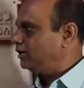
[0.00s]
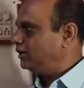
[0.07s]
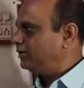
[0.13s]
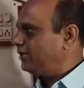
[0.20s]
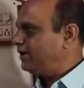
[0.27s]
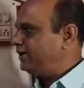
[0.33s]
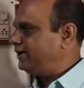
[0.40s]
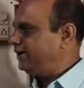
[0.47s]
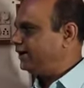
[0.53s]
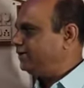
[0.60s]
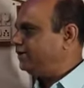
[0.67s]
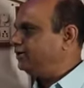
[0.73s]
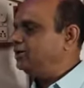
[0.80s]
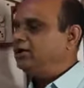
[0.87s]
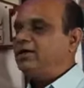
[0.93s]
Riemann
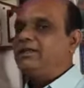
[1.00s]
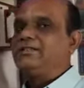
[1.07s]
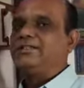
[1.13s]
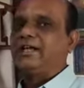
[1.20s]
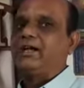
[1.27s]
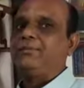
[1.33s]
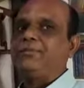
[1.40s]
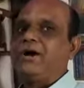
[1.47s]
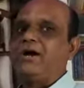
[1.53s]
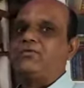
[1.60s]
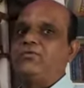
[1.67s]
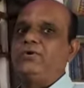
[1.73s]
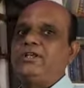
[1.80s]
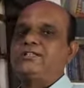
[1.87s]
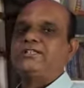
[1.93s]
integral. In second
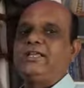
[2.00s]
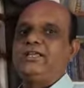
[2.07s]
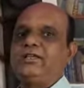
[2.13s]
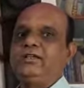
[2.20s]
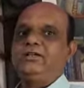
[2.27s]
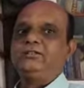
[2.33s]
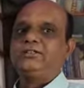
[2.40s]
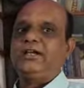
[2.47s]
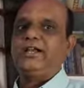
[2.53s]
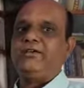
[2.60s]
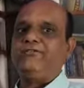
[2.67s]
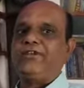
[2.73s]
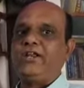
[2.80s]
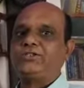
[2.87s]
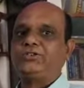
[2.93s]
part we will see the
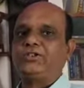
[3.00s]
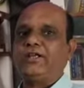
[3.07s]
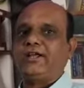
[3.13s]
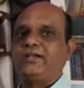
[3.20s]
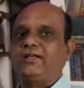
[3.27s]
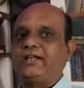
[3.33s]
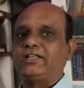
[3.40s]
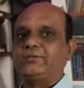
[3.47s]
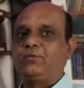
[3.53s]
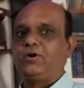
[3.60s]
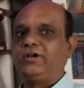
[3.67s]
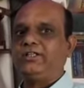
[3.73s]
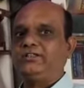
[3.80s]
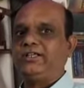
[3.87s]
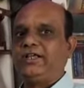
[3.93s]
definition and
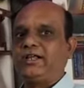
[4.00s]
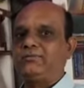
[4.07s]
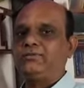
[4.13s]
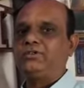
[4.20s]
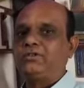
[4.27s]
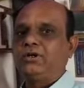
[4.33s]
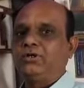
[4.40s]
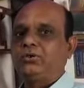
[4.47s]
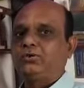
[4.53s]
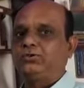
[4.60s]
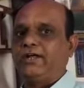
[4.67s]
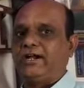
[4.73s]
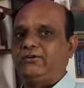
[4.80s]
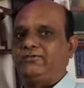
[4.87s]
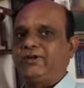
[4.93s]
corresponding theorems to
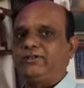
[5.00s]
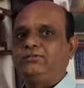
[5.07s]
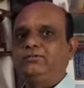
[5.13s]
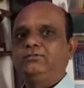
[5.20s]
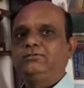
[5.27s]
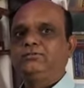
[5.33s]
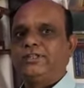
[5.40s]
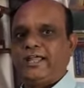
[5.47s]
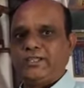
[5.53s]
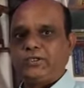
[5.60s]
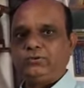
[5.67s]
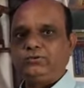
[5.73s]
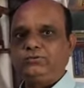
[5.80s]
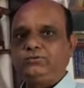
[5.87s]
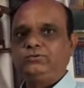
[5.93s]
that one. Thank
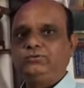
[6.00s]
you.